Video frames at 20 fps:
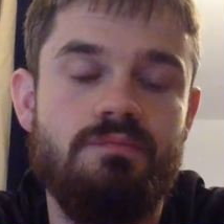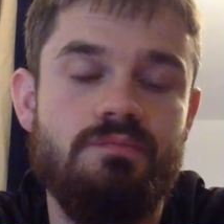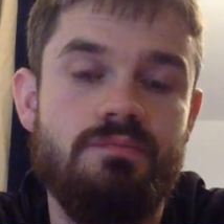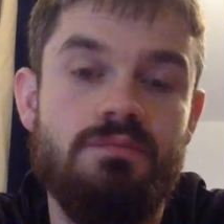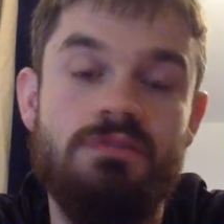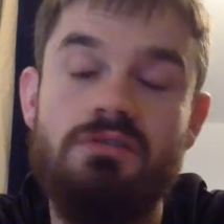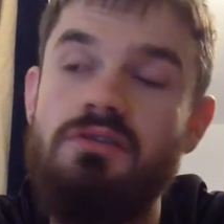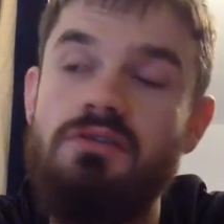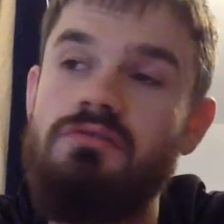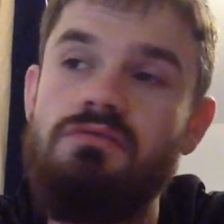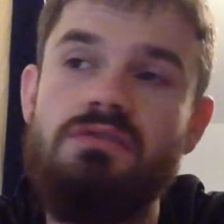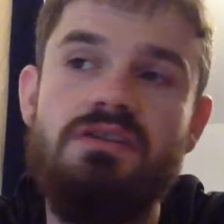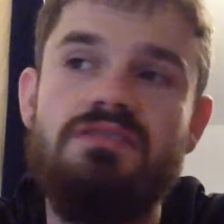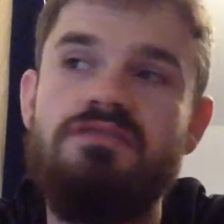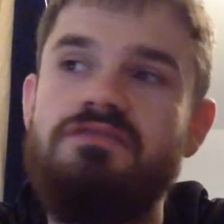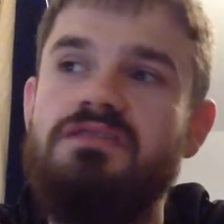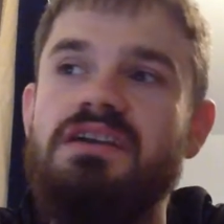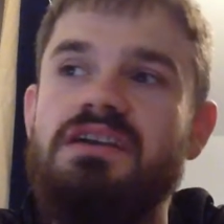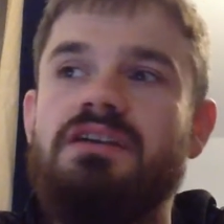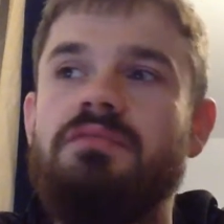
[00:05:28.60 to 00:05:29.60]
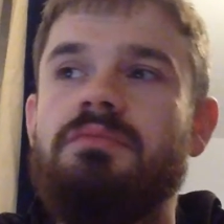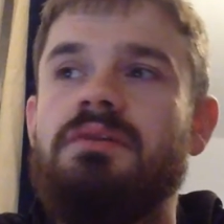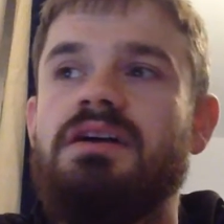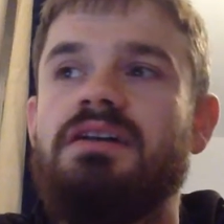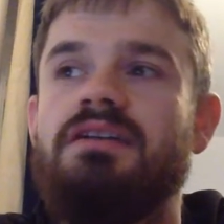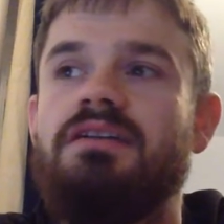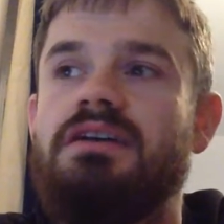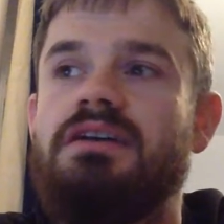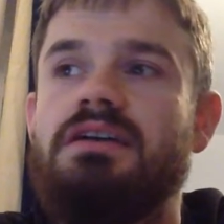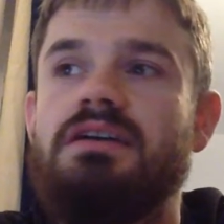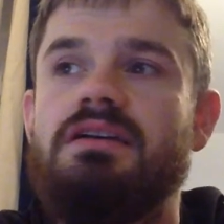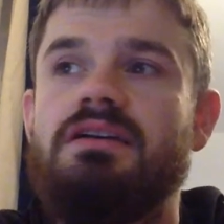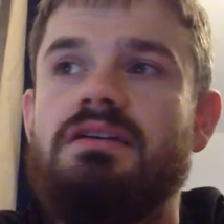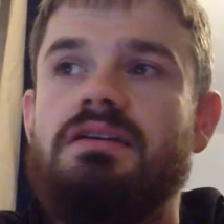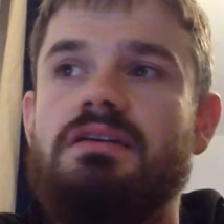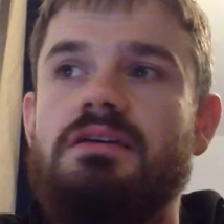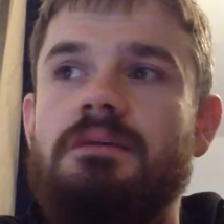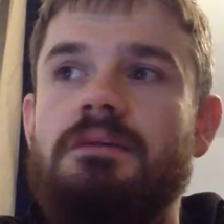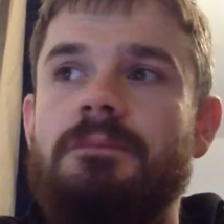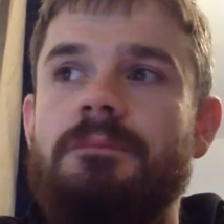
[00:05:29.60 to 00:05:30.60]
You gotta really think, man, like,
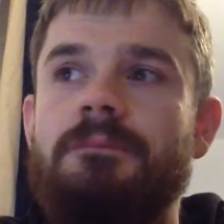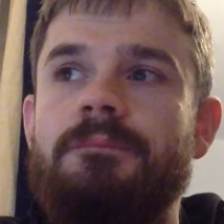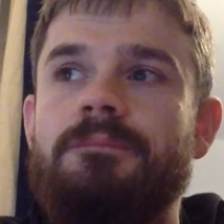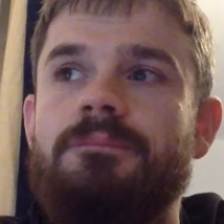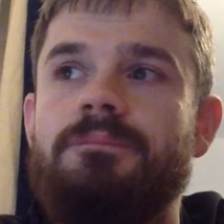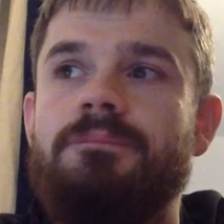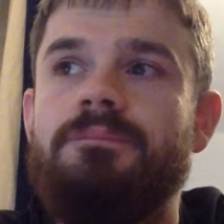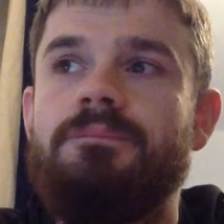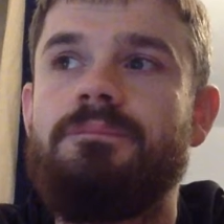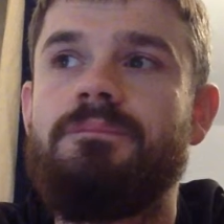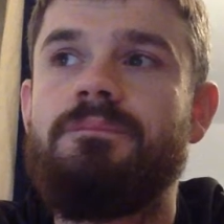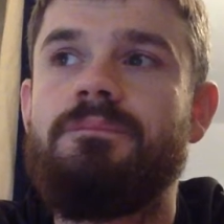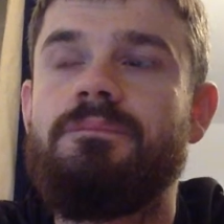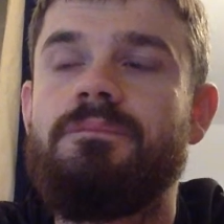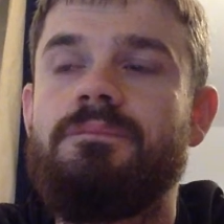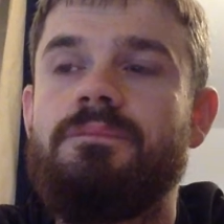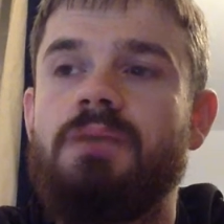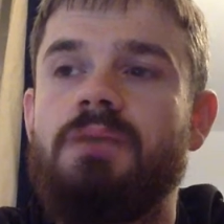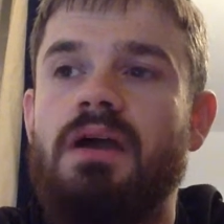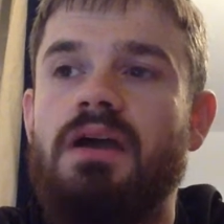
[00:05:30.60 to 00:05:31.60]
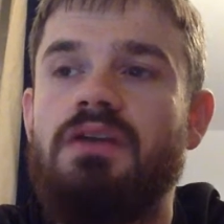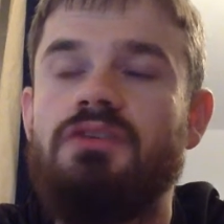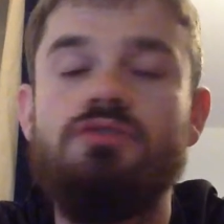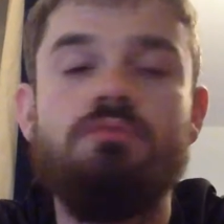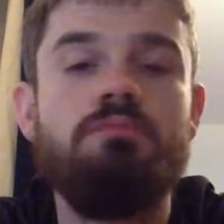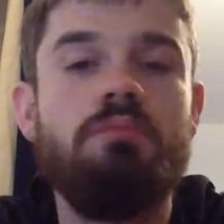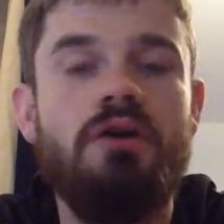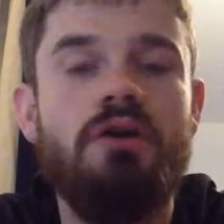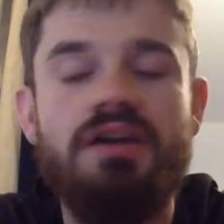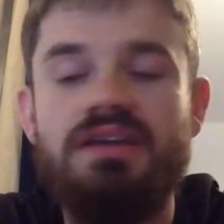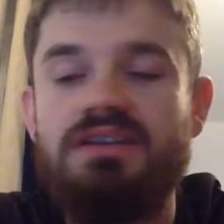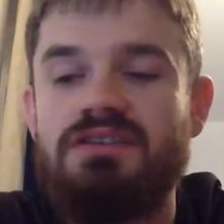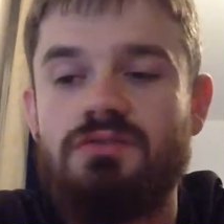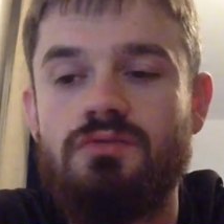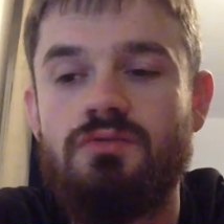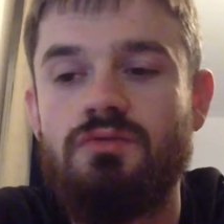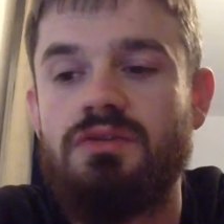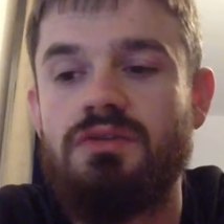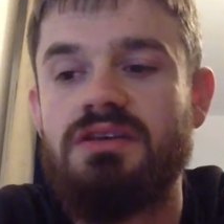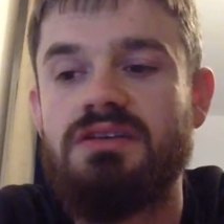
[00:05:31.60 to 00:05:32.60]
and you buy into
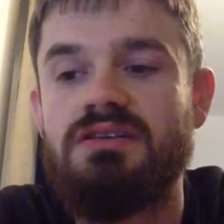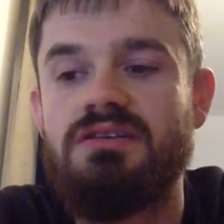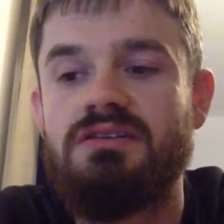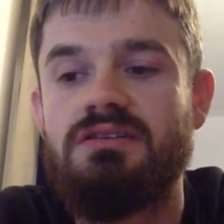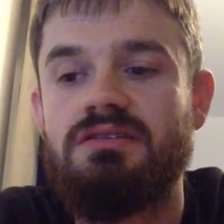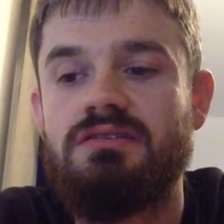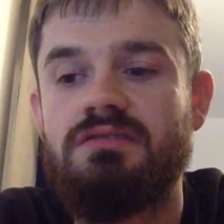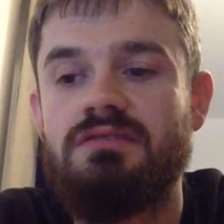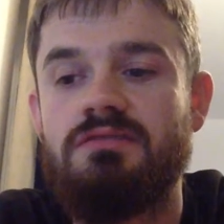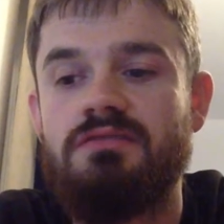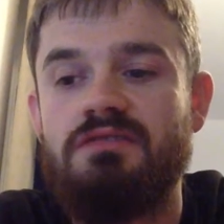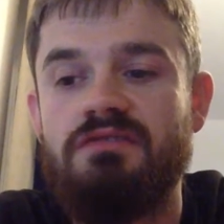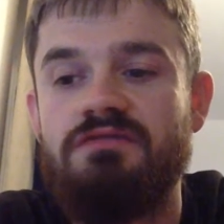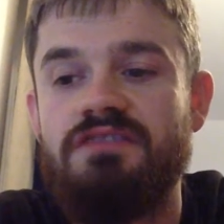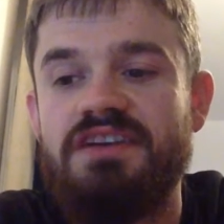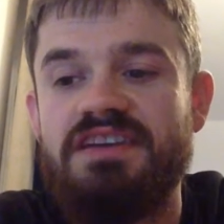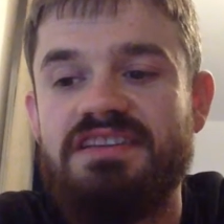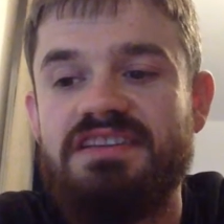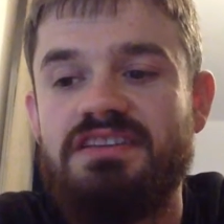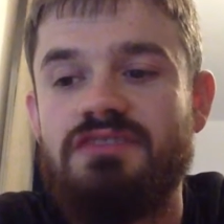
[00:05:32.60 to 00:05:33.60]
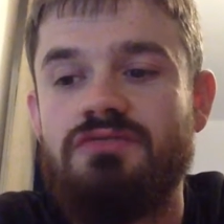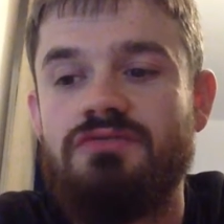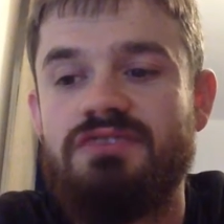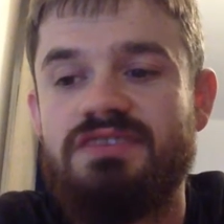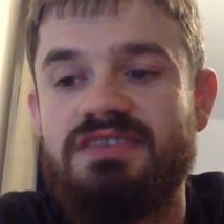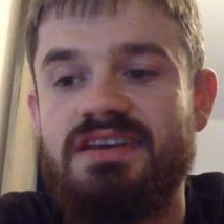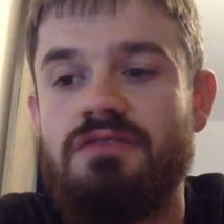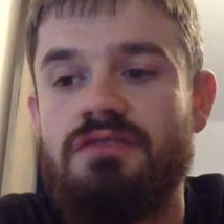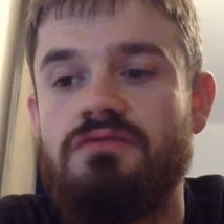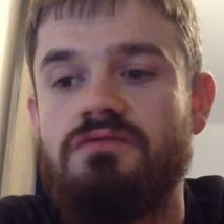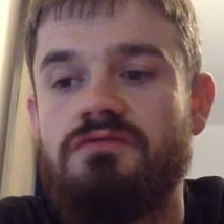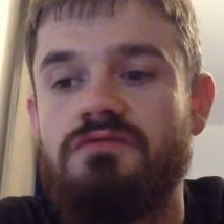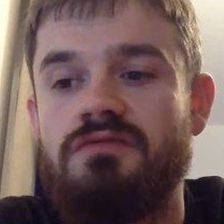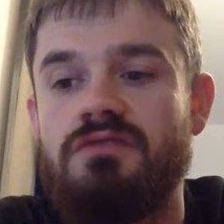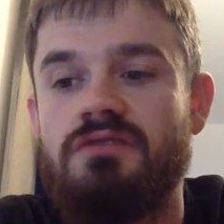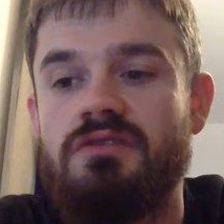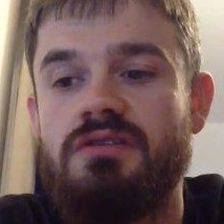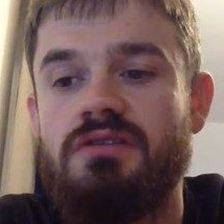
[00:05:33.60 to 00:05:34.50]
all this. Invest in yourself.